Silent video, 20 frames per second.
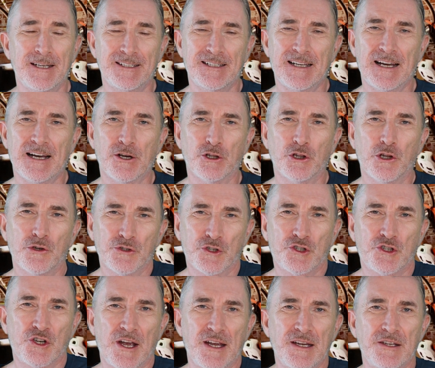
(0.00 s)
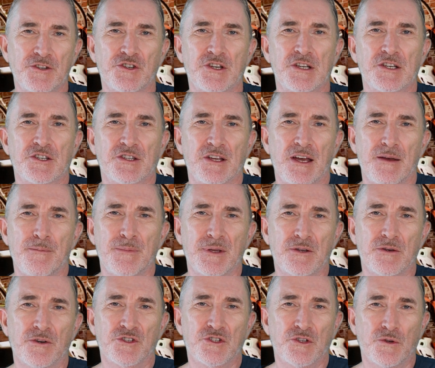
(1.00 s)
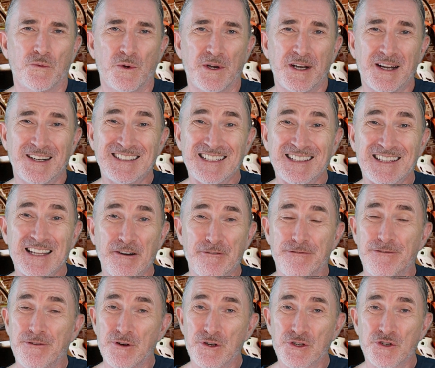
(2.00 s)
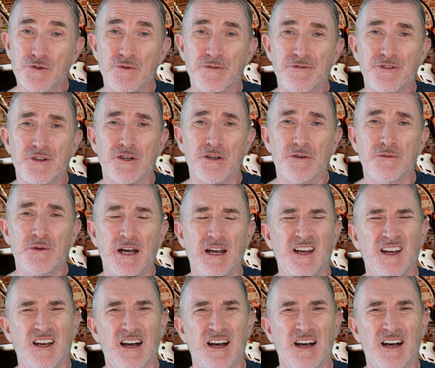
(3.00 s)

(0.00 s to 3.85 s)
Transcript: Now a lot's changed since then, because when I did that first review